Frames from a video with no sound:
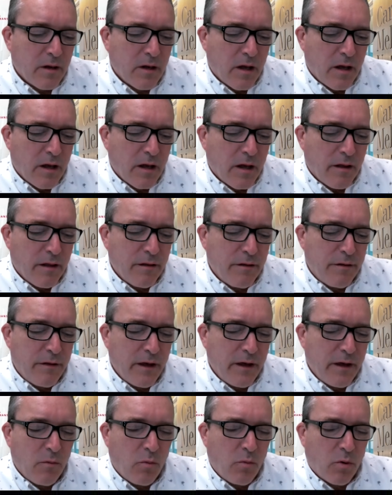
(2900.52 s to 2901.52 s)
They
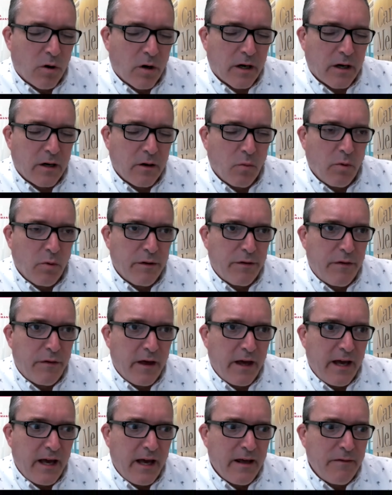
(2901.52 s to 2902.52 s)
work
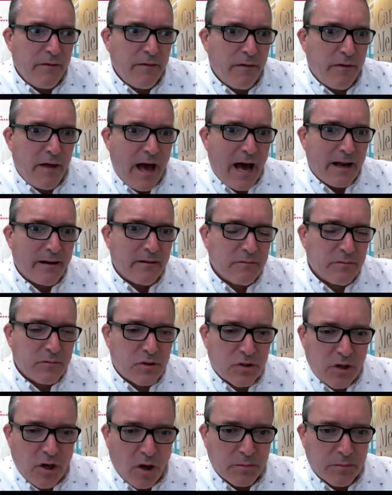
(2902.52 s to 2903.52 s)
within that
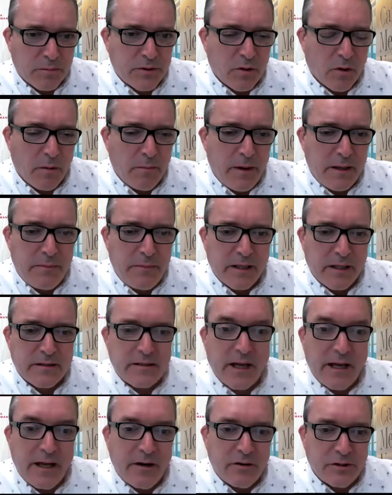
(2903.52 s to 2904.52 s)
scope. So maybe it's
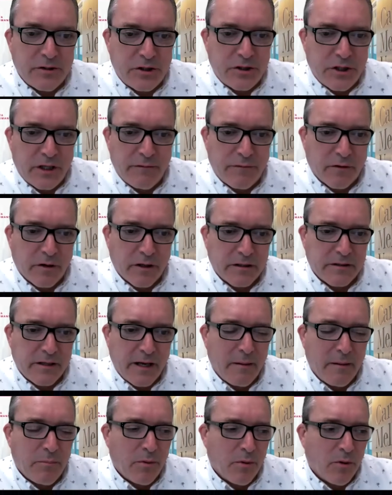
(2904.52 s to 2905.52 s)
energy, for
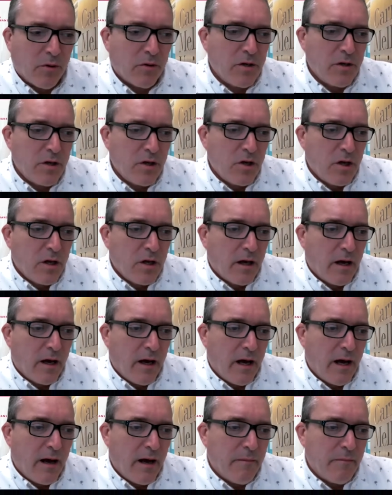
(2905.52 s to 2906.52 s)
example.
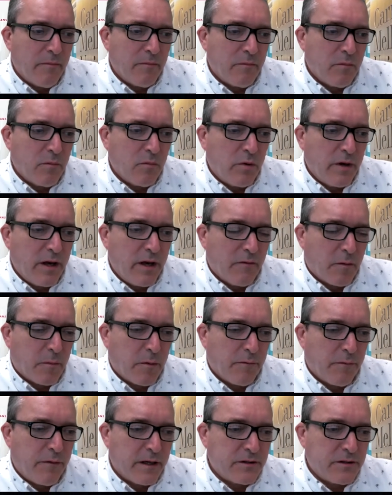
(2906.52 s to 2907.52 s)
We have a
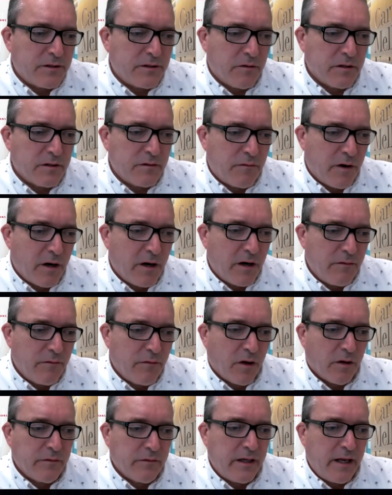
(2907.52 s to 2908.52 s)
professor that's very involved
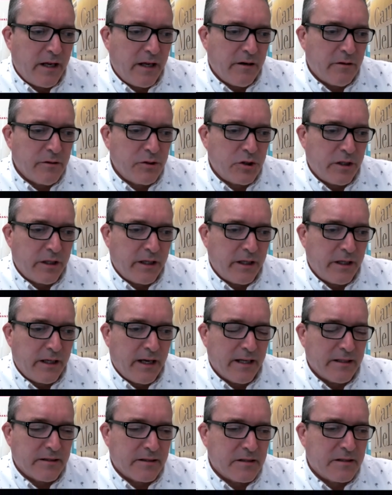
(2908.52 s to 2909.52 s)
in energy and
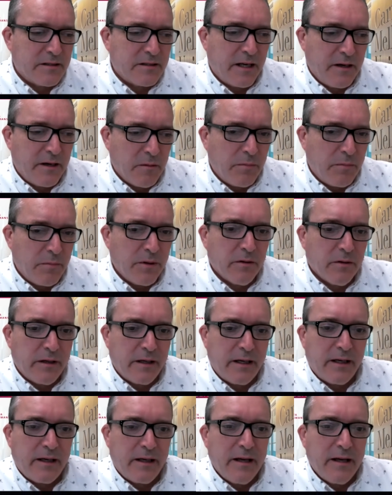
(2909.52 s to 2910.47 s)
sustainability.